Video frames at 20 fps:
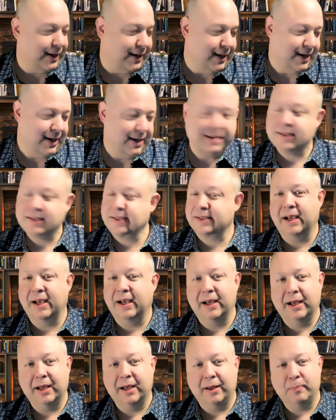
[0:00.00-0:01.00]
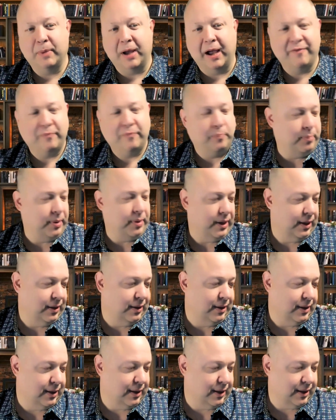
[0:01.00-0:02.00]
guys. I've
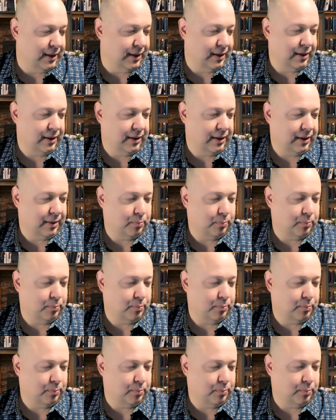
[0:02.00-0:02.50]
been